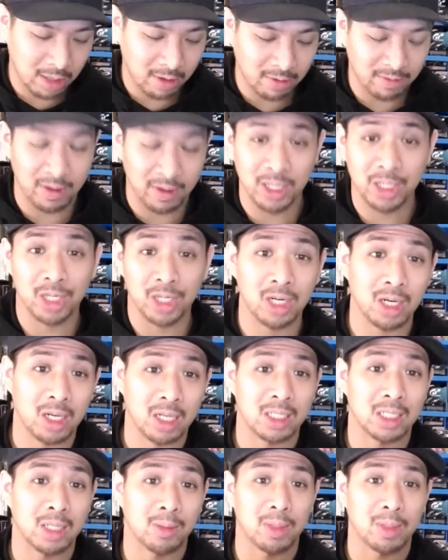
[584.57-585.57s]
featured
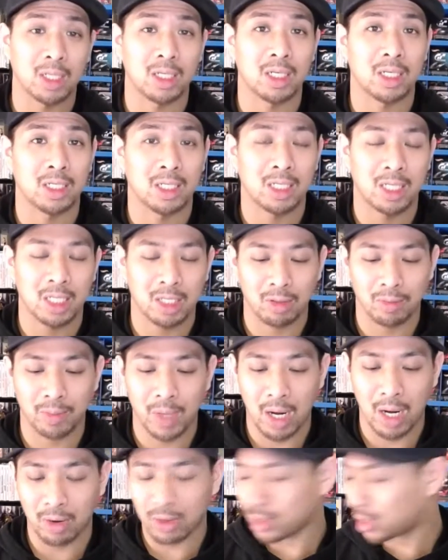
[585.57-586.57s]
in some of the Nintendo
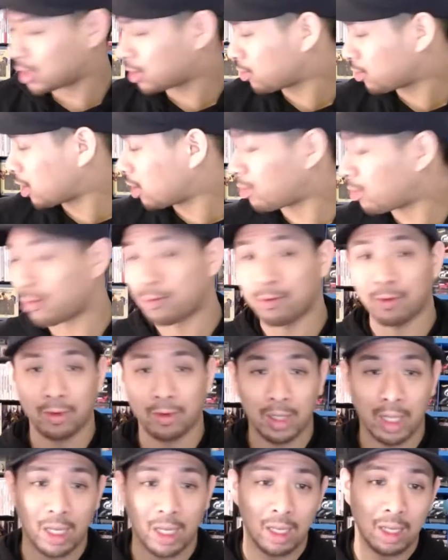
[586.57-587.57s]
Powers as well before
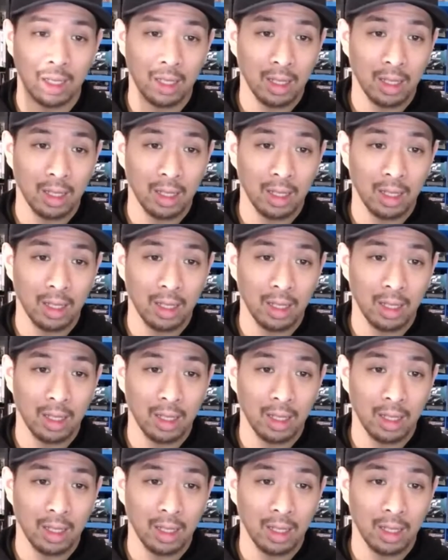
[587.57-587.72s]
they